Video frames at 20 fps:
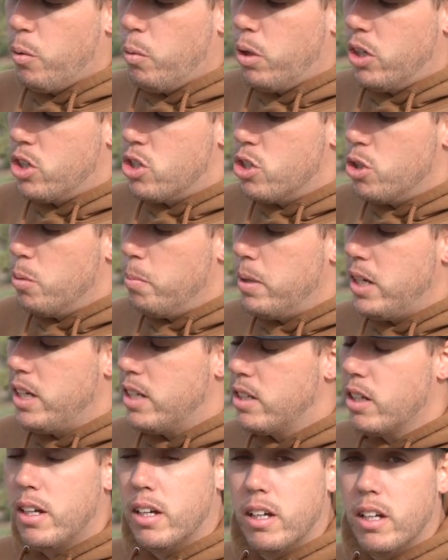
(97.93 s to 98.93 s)
what drew me
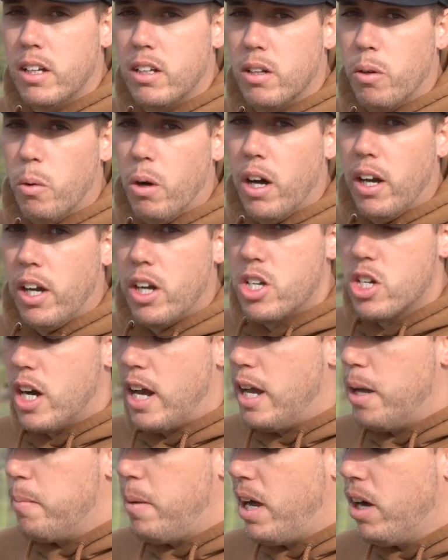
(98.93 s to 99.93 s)
to wanting to
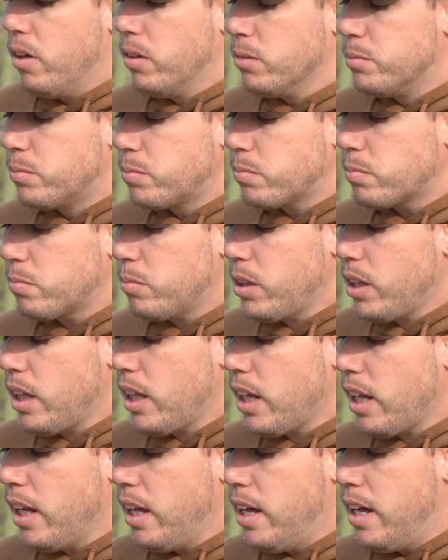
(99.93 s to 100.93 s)
try them out.
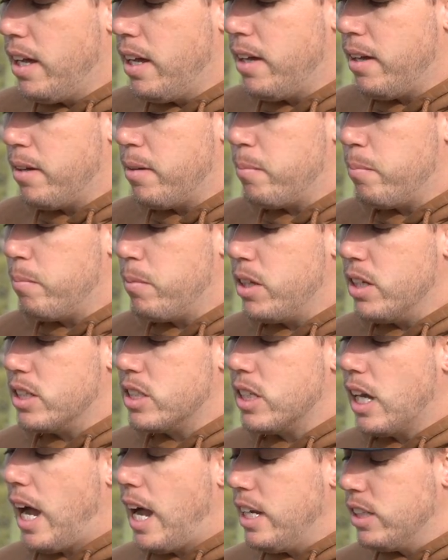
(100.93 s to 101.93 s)
The
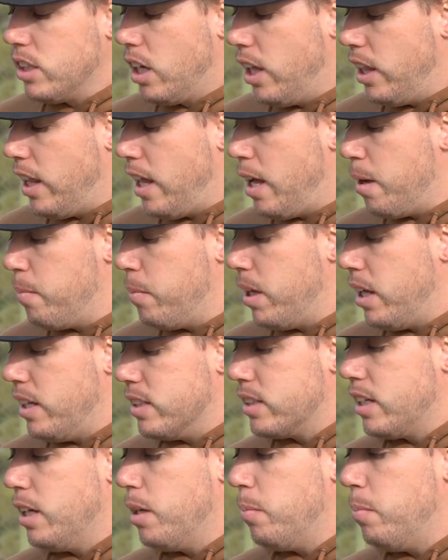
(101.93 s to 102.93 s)
size on them
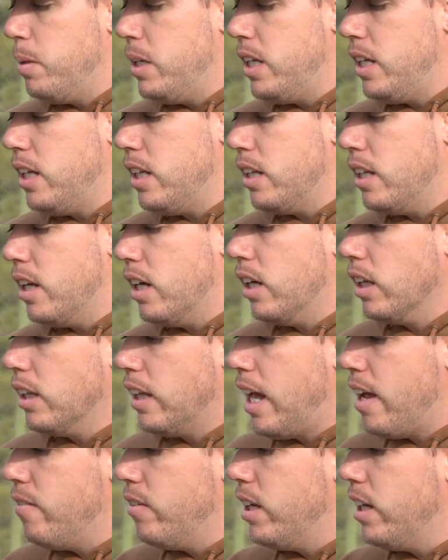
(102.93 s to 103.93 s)
is going to be, they're
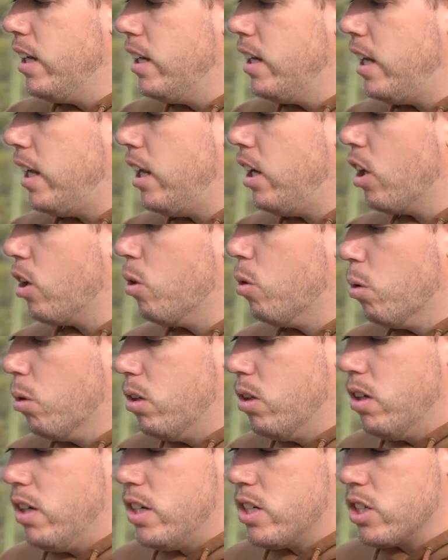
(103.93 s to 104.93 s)

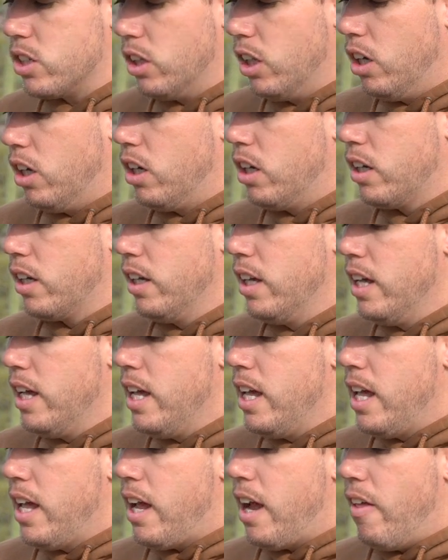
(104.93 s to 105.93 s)
11.25 inch long,
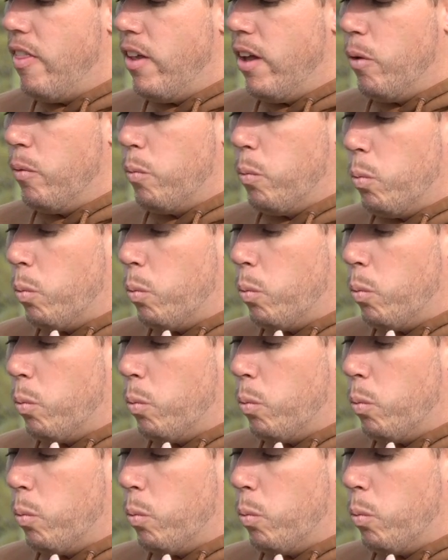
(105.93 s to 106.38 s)
and then